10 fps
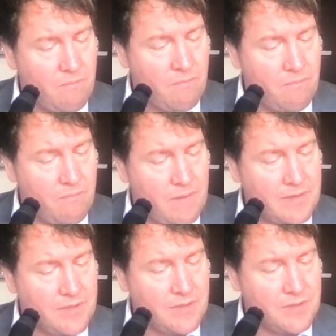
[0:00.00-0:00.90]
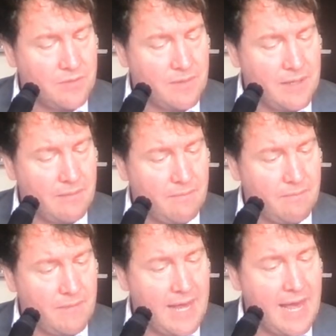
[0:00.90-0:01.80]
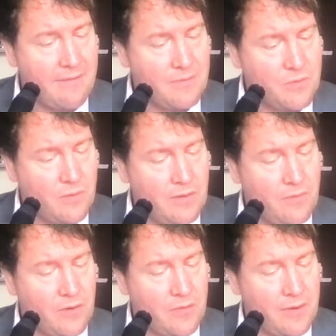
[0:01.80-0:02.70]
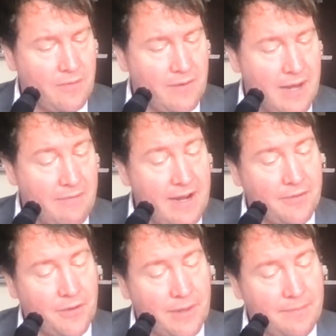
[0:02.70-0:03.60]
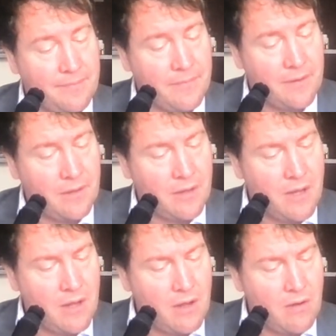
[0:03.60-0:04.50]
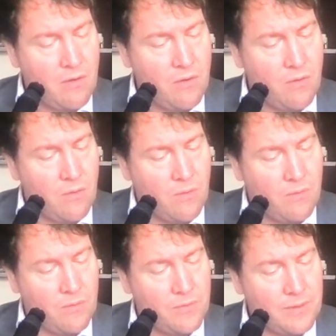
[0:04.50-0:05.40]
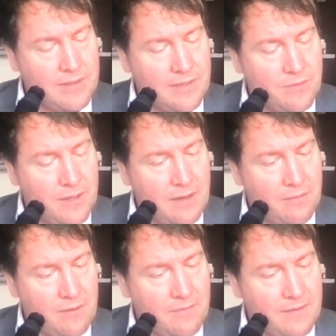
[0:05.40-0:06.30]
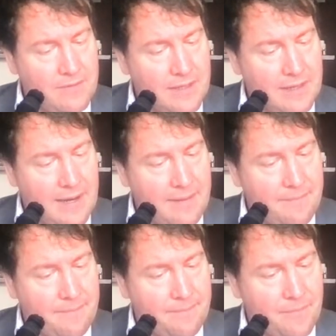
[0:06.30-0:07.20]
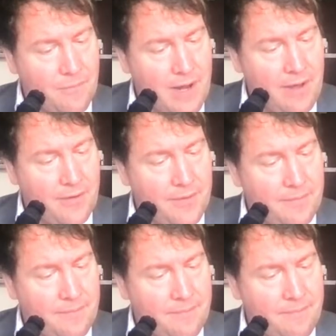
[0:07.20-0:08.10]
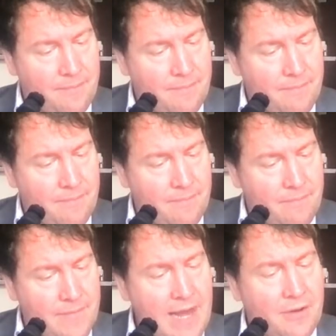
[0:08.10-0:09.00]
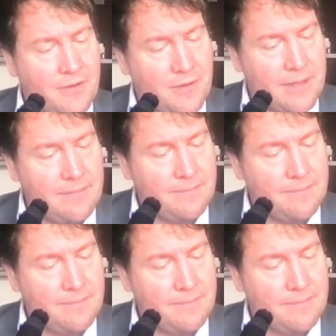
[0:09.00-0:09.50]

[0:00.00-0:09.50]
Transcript: Nice little swing. Yeah, from 24 to 25. That'll do it. Ooh, it went to 23.50 today. Wild. That'll do it.